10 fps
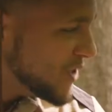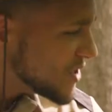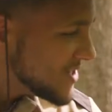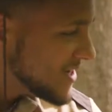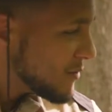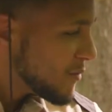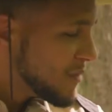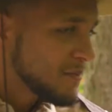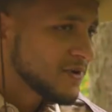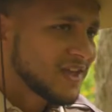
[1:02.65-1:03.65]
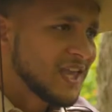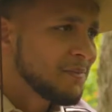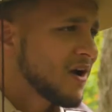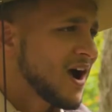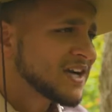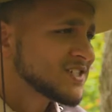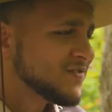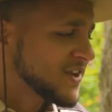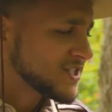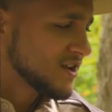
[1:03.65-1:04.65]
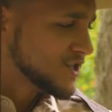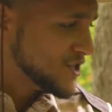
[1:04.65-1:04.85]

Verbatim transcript: we just need to remember to keep our eyes fixed on